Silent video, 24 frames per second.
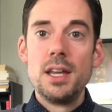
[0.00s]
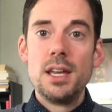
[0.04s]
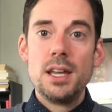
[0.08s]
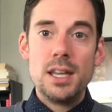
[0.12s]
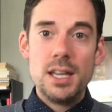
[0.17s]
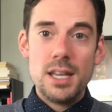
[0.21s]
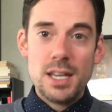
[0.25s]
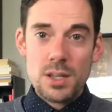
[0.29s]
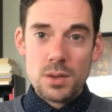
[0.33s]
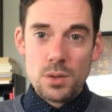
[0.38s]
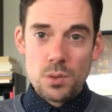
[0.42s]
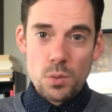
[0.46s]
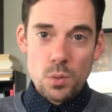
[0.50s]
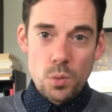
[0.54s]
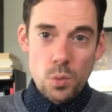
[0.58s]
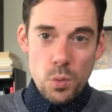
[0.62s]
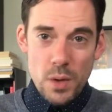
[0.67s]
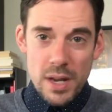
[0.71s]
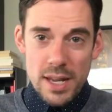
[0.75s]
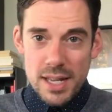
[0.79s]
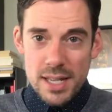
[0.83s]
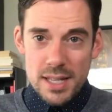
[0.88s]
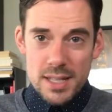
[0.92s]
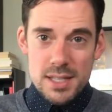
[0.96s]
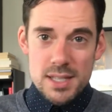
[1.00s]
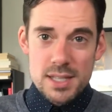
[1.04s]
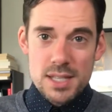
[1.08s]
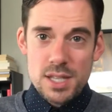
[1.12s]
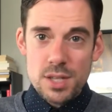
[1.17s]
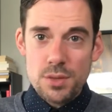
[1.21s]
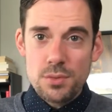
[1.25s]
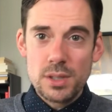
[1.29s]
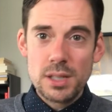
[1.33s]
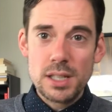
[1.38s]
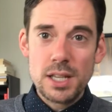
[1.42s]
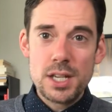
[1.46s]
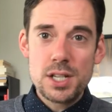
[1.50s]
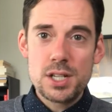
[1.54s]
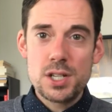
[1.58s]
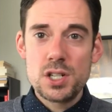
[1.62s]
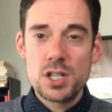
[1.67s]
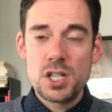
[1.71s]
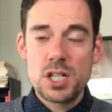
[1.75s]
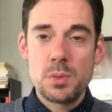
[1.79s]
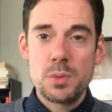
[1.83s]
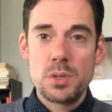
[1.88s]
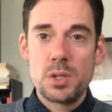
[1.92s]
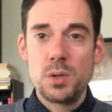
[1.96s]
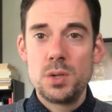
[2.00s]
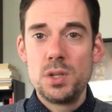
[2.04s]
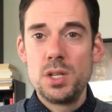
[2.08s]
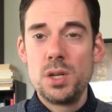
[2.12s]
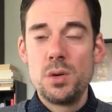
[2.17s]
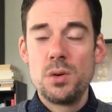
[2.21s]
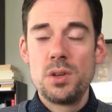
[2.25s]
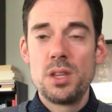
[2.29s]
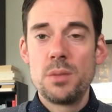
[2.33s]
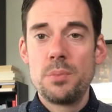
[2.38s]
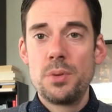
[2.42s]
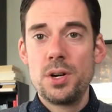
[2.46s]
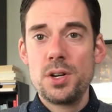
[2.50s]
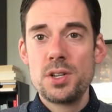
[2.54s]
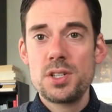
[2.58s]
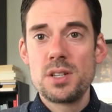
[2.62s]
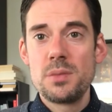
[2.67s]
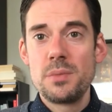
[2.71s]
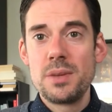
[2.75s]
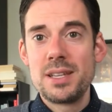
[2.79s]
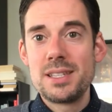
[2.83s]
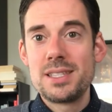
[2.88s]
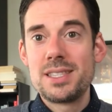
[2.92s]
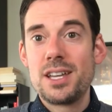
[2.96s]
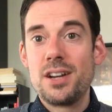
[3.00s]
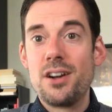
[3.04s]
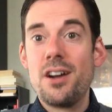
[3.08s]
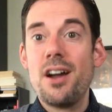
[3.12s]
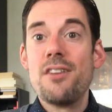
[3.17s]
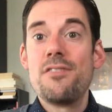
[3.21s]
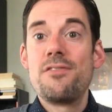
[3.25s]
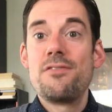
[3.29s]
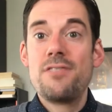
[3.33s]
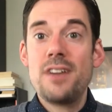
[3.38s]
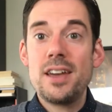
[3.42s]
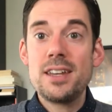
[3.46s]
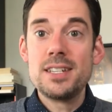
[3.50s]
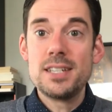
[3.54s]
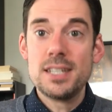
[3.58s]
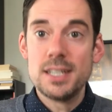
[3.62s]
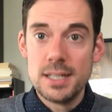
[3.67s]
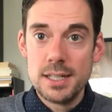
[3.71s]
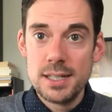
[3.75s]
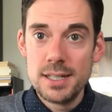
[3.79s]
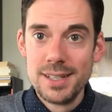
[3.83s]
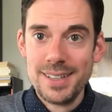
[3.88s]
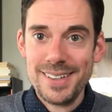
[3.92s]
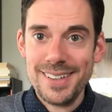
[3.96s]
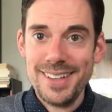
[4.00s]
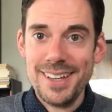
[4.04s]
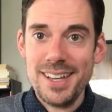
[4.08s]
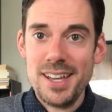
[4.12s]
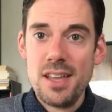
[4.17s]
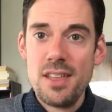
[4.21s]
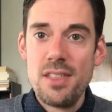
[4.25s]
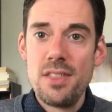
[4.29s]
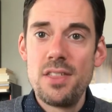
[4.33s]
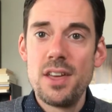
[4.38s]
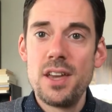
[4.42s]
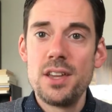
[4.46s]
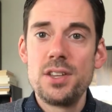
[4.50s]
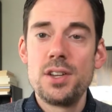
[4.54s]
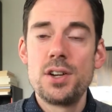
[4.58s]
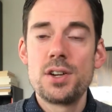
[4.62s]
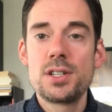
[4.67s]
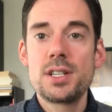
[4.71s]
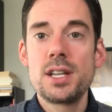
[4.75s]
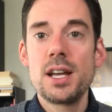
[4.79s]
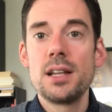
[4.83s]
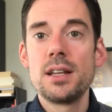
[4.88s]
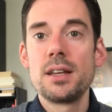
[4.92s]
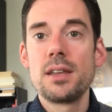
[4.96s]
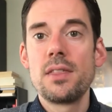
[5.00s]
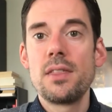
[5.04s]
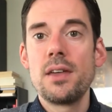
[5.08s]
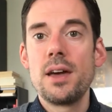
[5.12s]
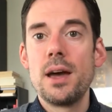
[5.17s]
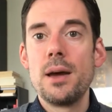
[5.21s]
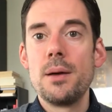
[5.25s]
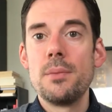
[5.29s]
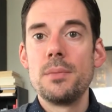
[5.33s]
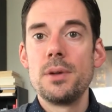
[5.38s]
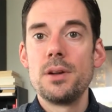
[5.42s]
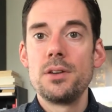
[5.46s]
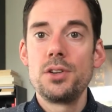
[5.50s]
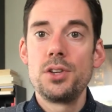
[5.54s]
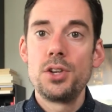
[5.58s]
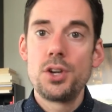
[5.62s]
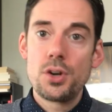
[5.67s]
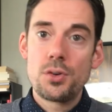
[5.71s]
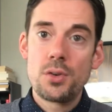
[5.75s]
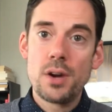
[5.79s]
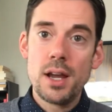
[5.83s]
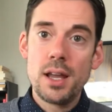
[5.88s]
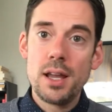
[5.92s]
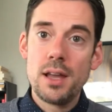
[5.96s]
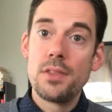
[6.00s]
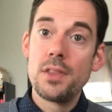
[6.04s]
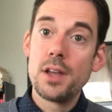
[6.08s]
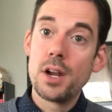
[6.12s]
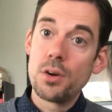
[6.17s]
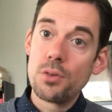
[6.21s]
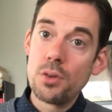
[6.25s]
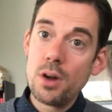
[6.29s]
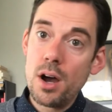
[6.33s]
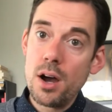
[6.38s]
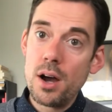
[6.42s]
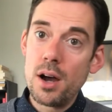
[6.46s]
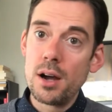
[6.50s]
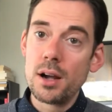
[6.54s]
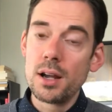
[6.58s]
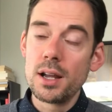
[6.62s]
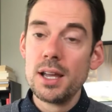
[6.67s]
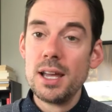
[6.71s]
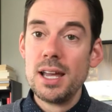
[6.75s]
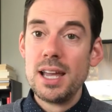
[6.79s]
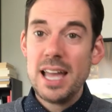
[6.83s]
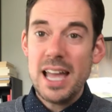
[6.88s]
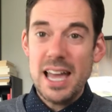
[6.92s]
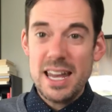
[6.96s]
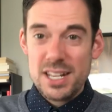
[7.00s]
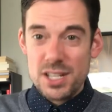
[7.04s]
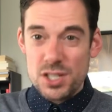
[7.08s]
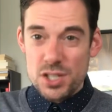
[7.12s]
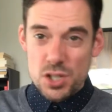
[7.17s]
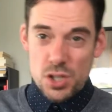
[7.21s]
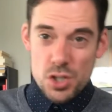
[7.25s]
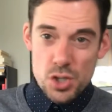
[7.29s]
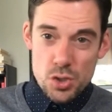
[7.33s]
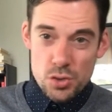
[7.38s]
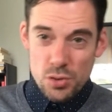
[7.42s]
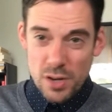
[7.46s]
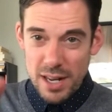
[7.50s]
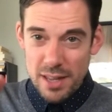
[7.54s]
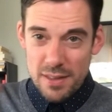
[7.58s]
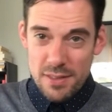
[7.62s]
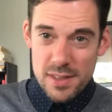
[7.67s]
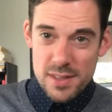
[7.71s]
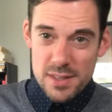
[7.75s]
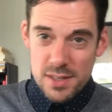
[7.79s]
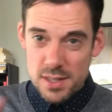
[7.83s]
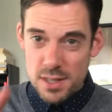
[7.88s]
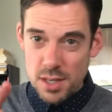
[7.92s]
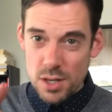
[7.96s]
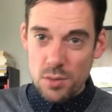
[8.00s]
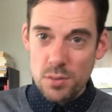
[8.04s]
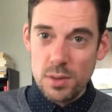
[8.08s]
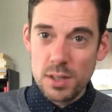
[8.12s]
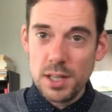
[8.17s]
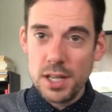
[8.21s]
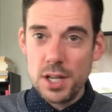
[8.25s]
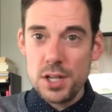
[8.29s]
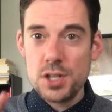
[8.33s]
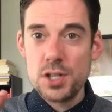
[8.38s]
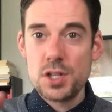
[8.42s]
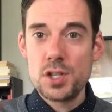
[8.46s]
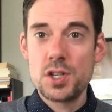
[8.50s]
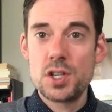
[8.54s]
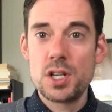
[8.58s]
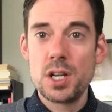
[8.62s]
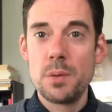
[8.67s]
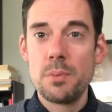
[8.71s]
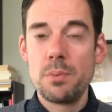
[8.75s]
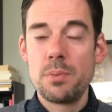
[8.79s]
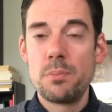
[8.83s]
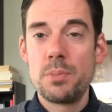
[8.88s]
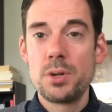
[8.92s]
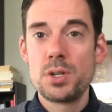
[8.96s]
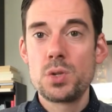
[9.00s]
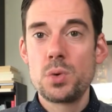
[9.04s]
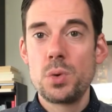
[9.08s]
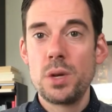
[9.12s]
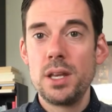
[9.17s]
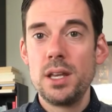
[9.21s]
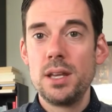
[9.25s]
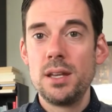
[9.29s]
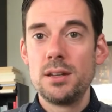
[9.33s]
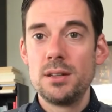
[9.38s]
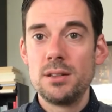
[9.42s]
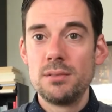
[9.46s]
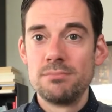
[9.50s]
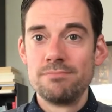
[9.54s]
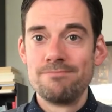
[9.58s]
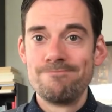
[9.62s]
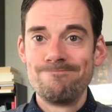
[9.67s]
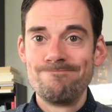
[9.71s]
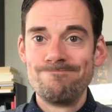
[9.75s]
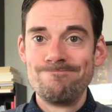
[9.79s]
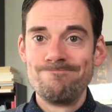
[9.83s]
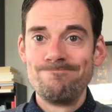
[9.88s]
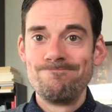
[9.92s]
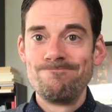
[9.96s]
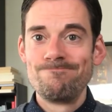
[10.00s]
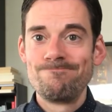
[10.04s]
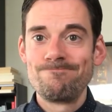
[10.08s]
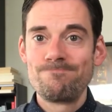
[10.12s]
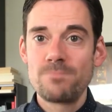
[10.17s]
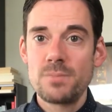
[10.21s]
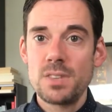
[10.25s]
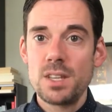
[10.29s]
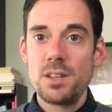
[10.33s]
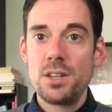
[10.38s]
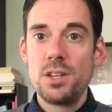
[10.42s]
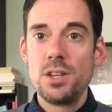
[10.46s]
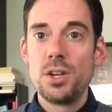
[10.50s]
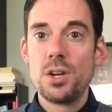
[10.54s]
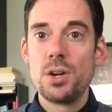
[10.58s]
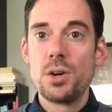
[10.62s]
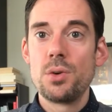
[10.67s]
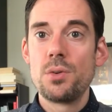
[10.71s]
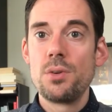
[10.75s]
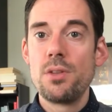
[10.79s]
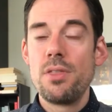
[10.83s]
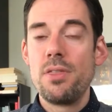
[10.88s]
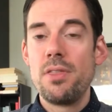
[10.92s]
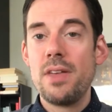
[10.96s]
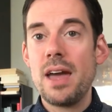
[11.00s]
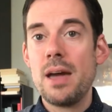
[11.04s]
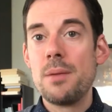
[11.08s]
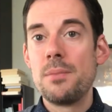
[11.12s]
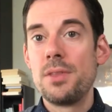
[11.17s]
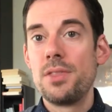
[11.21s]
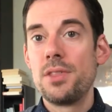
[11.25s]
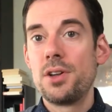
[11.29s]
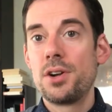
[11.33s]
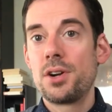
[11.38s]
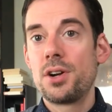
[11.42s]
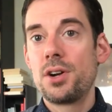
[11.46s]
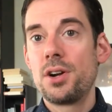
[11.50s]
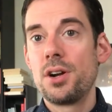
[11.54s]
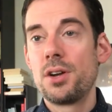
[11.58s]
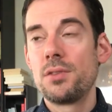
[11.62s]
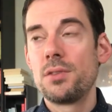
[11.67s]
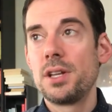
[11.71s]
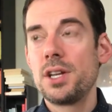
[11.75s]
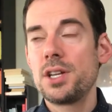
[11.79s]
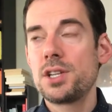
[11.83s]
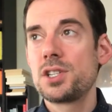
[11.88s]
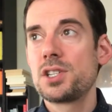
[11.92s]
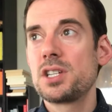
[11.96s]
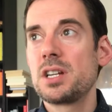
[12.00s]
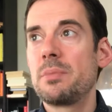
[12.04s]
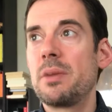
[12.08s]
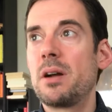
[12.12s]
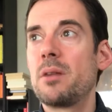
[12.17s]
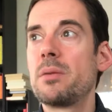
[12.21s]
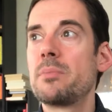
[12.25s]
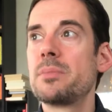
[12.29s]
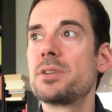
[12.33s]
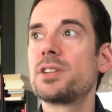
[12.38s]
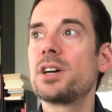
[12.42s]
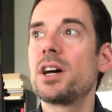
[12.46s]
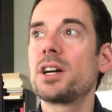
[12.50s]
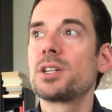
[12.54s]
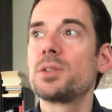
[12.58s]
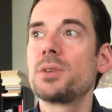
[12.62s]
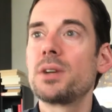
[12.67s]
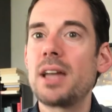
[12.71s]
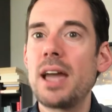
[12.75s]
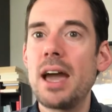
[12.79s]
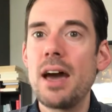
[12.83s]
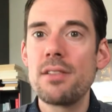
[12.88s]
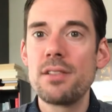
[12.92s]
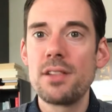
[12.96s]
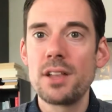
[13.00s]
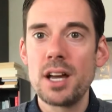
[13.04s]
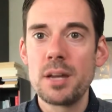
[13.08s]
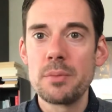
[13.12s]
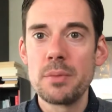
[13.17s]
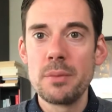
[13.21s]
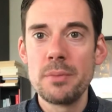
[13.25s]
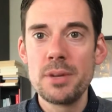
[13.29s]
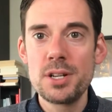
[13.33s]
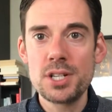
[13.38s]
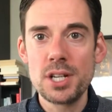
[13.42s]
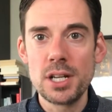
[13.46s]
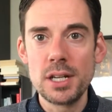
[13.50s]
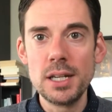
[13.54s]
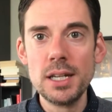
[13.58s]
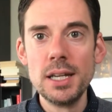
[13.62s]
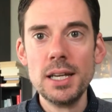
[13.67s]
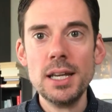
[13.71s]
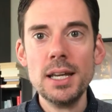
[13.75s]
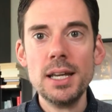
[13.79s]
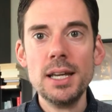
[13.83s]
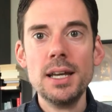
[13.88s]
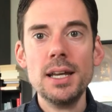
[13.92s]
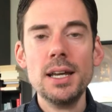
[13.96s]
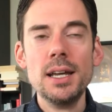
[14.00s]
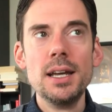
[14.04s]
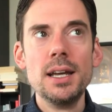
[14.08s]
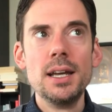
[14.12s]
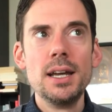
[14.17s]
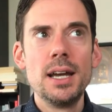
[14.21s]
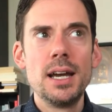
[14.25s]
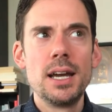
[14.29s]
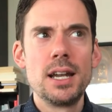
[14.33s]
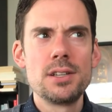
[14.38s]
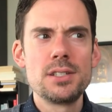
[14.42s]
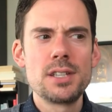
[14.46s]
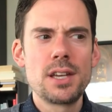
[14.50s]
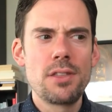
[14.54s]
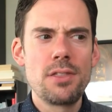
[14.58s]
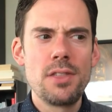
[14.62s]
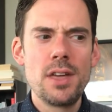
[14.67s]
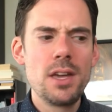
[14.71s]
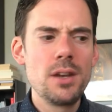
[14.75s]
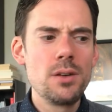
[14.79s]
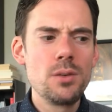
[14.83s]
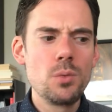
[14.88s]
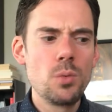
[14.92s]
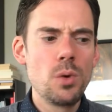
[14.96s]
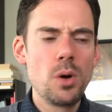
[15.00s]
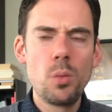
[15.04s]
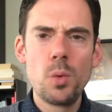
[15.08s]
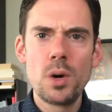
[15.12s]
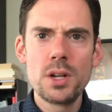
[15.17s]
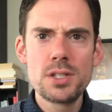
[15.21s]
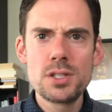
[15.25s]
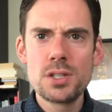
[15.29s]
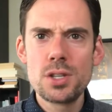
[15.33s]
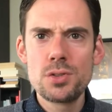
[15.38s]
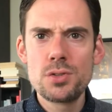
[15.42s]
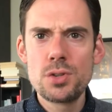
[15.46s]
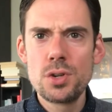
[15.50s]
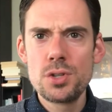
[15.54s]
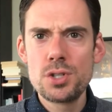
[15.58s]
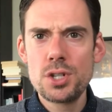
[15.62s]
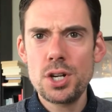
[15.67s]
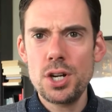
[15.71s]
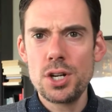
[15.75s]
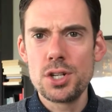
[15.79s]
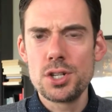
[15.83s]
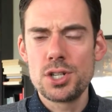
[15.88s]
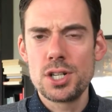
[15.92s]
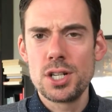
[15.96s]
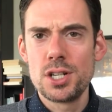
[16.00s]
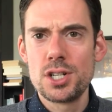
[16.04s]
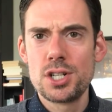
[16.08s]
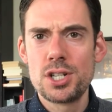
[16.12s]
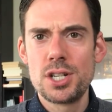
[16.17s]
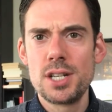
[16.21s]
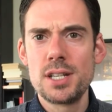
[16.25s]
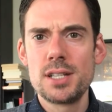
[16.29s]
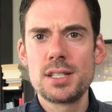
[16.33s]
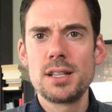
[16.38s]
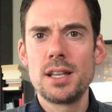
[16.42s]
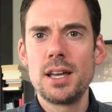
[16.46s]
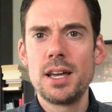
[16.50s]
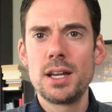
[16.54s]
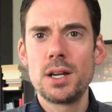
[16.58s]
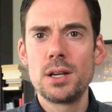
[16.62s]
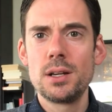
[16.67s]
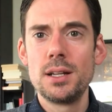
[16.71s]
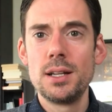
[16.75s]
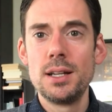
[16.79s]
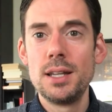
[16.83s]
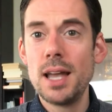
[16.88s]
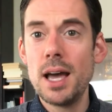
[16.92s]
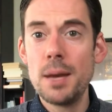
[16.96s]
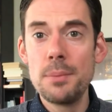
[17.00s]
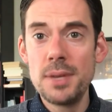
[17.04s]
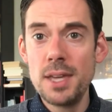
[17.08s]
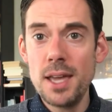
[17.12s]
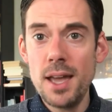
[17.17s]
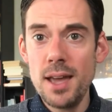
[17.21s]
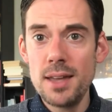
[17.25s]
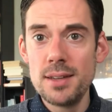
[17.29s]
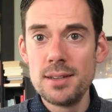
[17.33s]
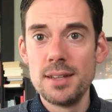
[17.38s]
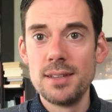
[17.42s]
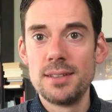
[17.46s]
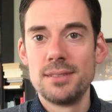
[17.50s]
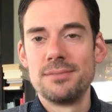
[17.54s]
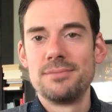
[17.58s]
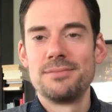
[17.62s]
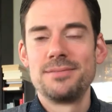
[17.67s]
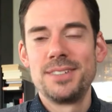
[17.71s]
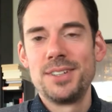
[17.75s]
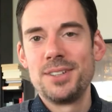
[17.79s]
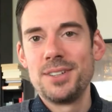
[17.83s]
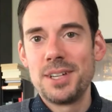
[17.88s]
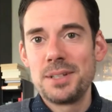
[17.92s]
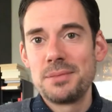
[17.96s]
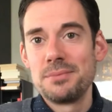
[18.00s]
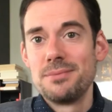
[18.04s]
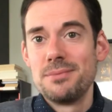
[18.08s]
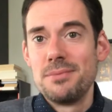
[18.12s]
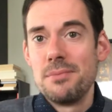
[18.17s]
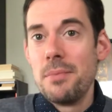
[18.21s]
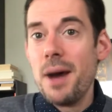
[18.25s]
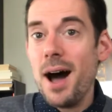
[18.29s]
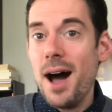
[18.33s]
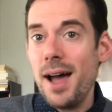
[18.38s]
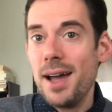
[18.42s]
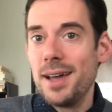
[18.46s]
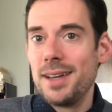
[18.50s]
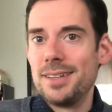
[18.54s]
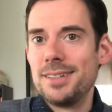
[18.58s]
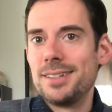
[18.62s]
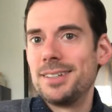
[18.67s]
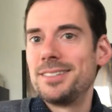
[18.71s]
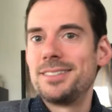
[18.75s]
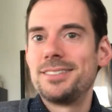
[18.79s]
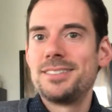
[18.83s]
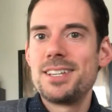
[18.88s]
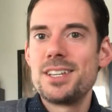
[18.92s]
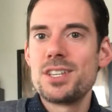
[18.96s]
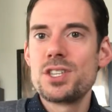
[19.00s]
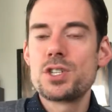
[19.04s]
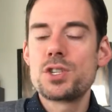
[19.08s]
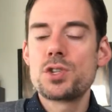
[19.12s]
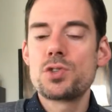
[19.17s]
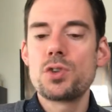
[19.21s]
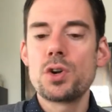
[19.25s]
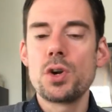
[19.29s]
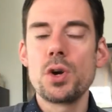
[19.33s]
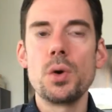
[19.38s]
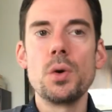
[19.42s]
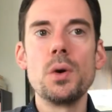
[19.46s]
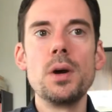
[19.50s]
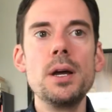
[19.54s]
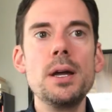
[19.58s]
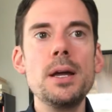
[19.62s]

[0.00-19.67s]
It weakens the relationship between you and the person because they're offended that you're telling them you're right and they're wrong, and it strengthens their relationship between them and their current relationship. I remember talking to a Catholic on my mission, and I was like, "Ben, well, what's the true church?" And she's like, "La mienne." And you're like, "Mine is true."